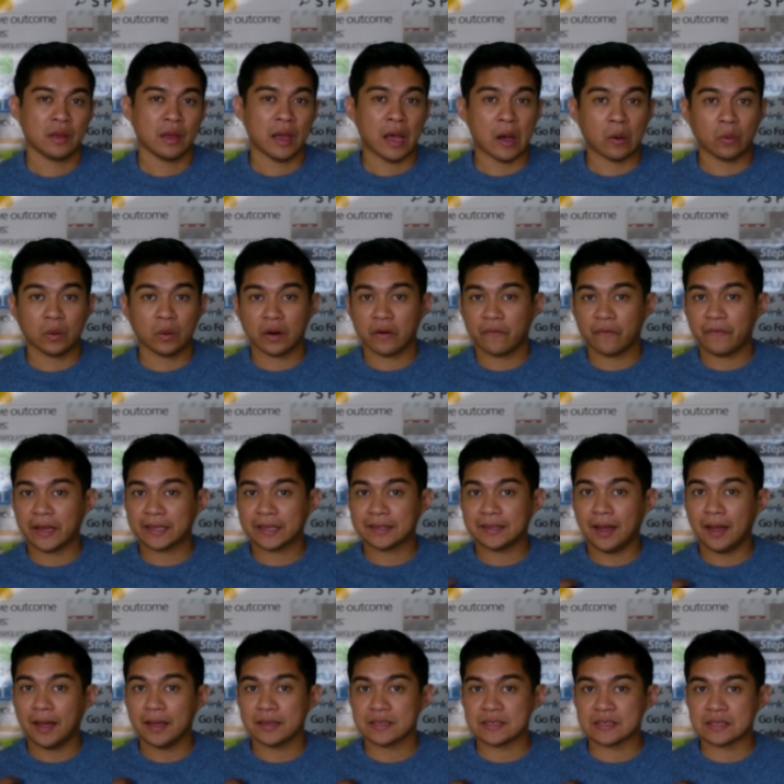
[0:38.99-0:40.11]
How will it affect
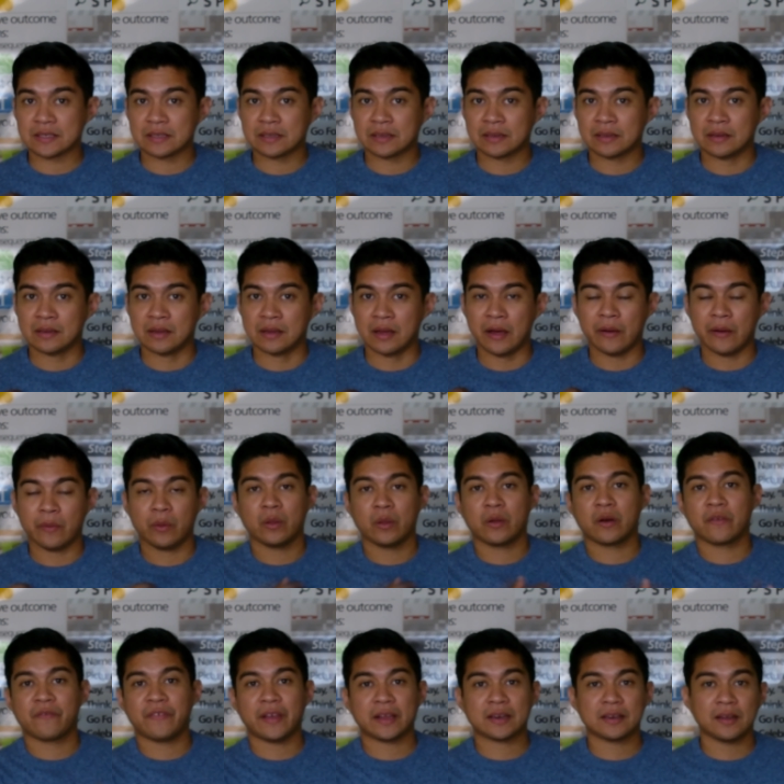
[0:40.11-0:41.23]
us? How will it
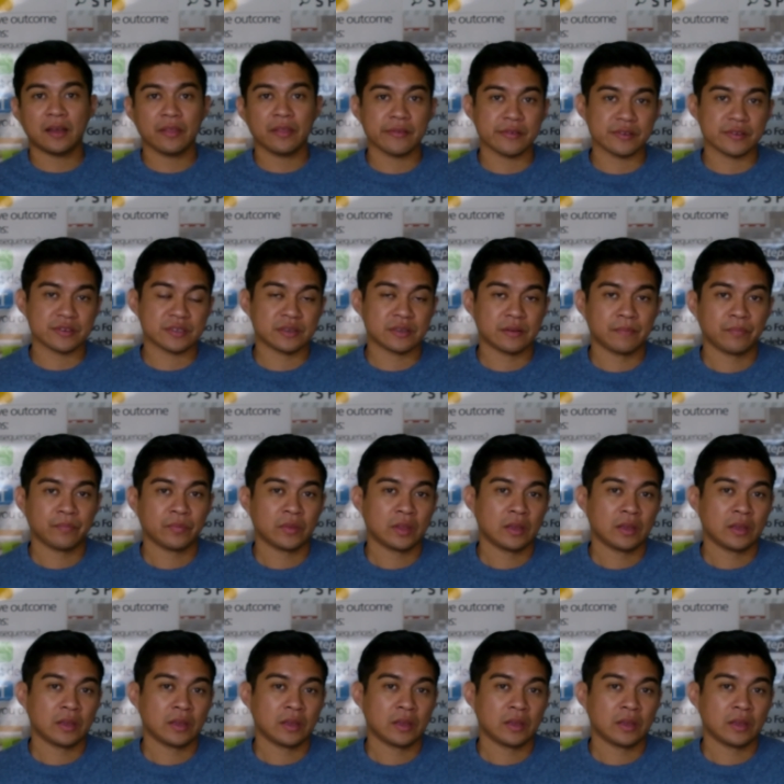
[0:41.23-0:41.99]
affect others?